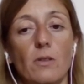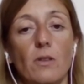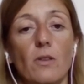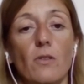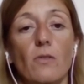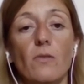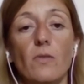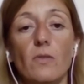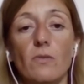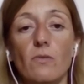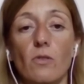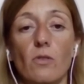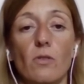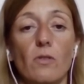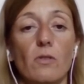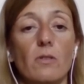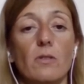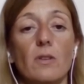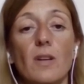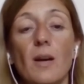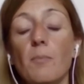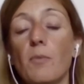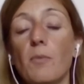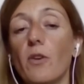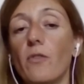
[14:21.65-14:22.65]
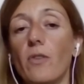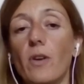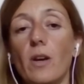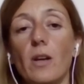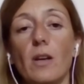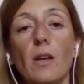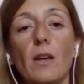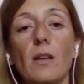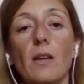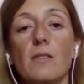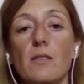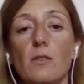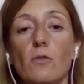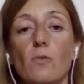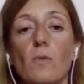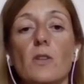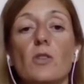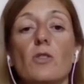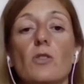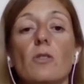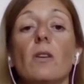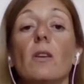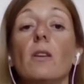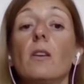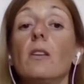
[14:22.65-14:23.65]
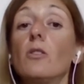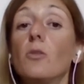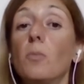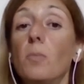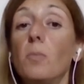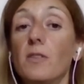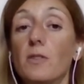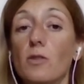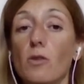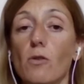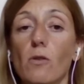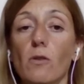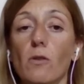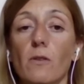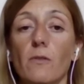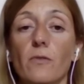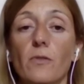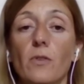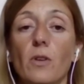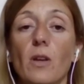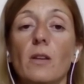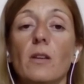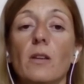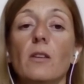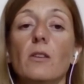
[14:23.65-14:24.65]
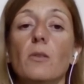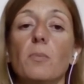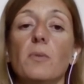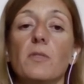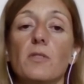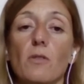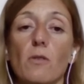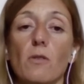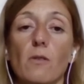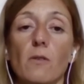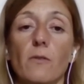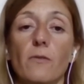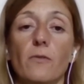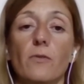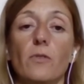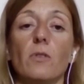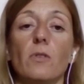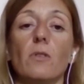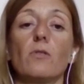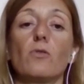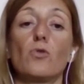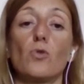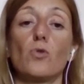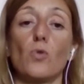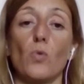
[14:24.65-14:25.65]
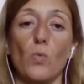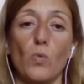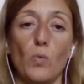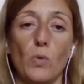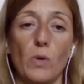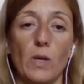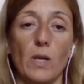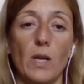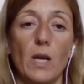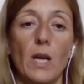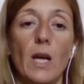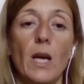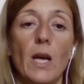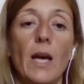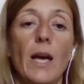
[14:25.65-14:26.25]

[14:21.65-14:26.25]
There are a number of critical situations that need to be solved and need to be solved soon.